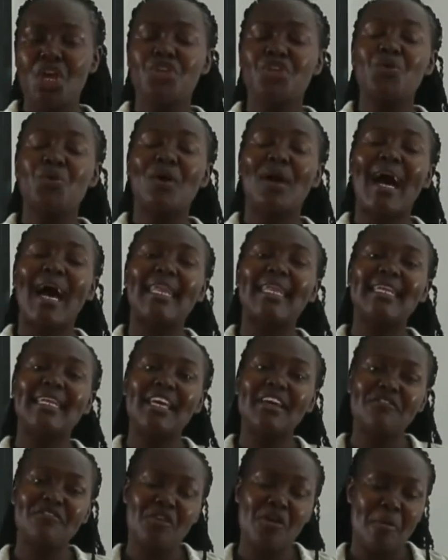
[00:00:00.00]
You can
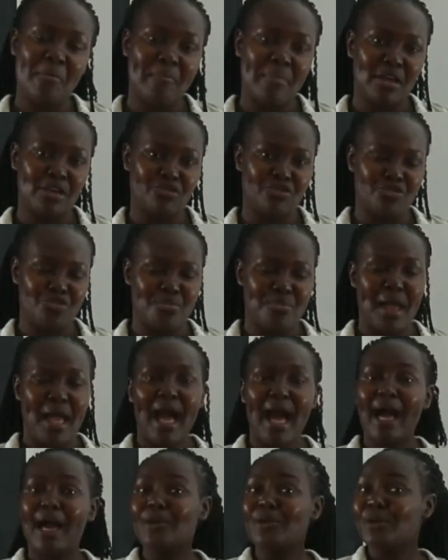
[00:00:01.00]
leave your bedroom
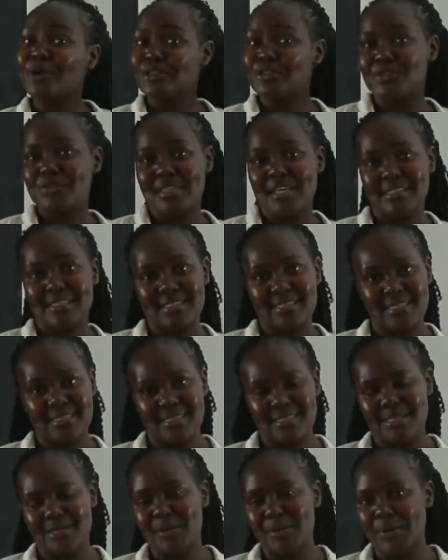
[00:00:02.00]
and go to the
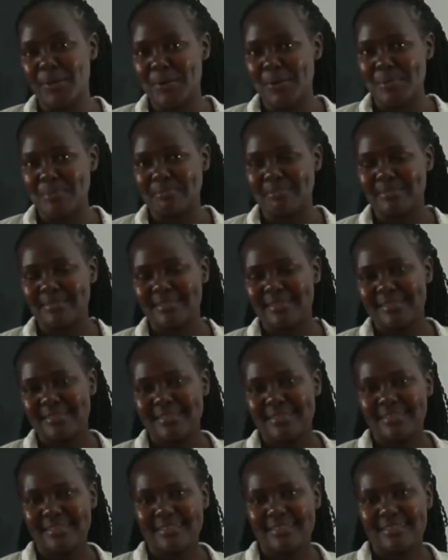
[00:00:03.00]
sitting room
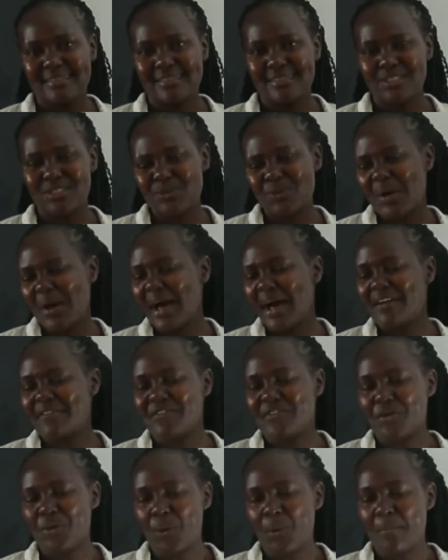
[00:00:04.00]
to
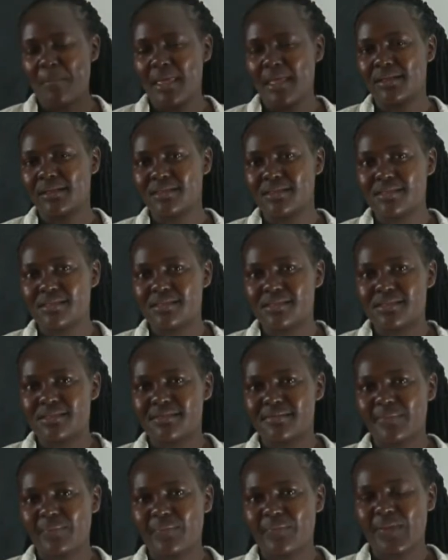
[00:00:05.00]
have your meals.
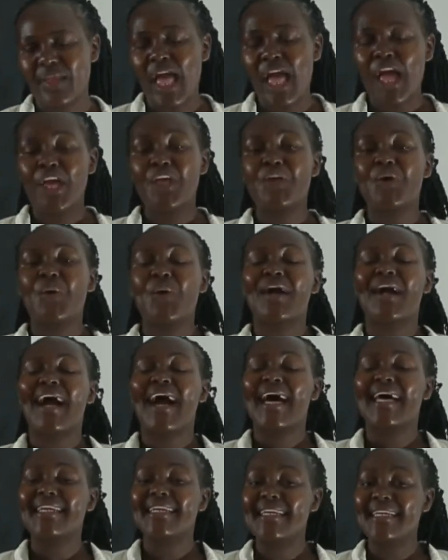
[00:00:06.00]
You
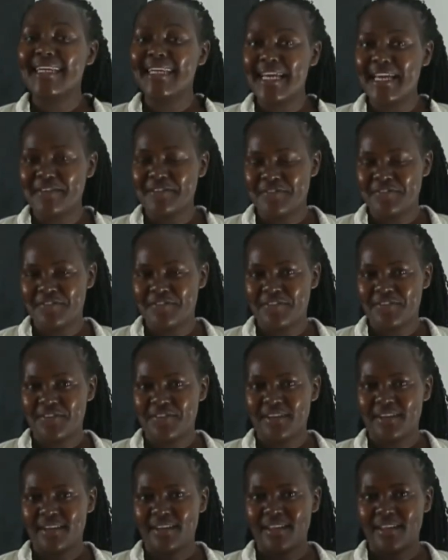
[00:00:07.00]
can leave
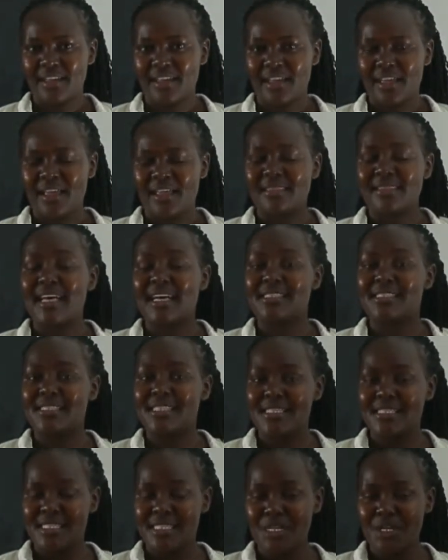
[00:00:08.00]
the
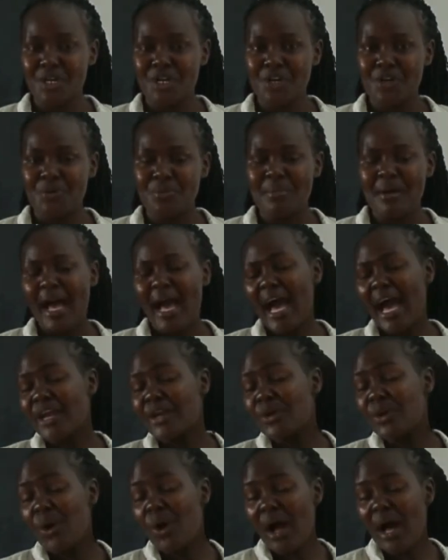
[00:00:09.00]
sitting room
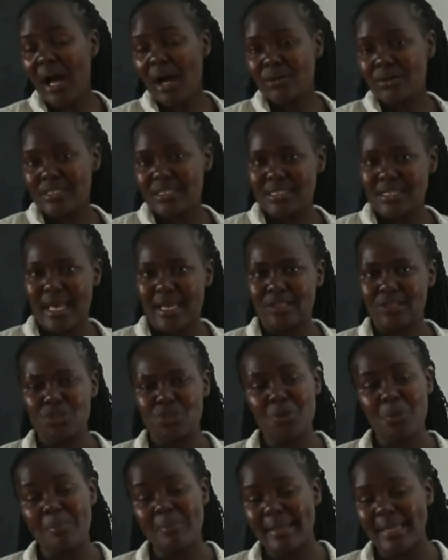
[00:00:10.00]
and go outside
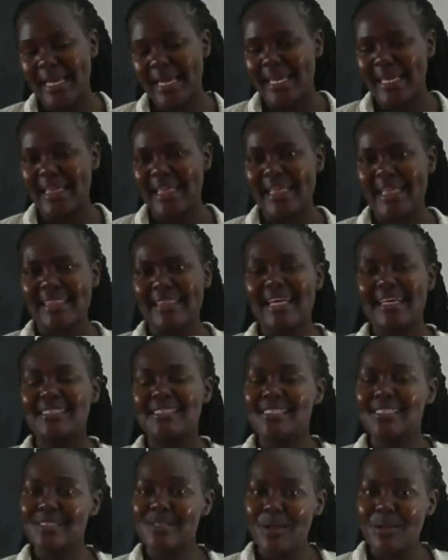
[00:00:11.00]
to play.
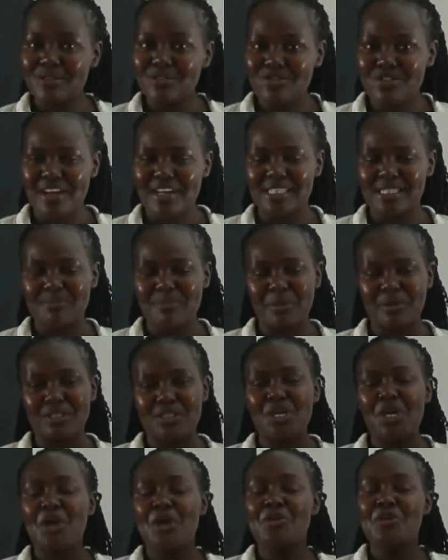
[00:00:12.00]
That is all
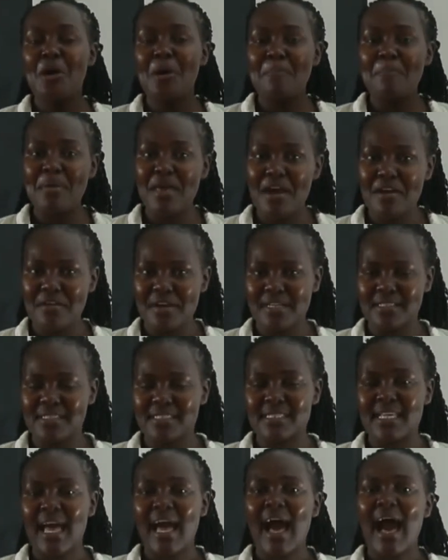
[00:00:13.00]
transport. Your
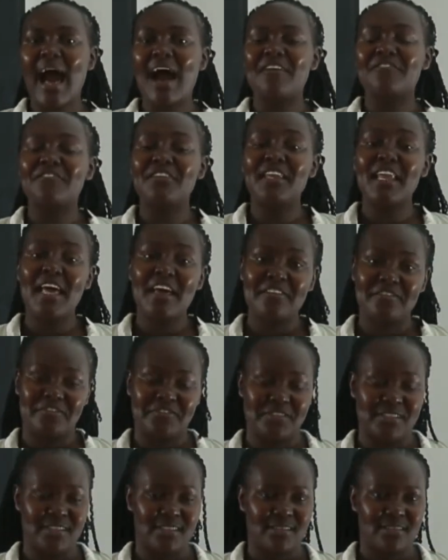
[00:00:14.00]
parents have
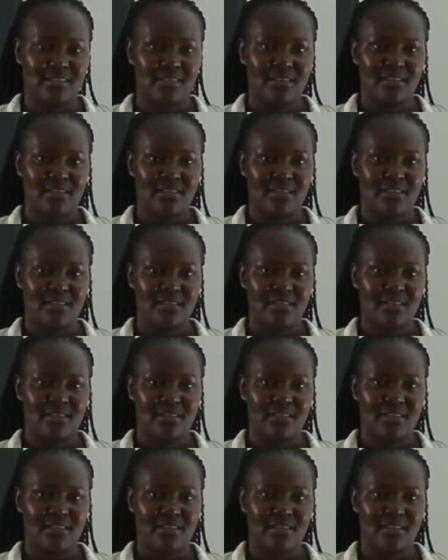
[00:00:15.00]
left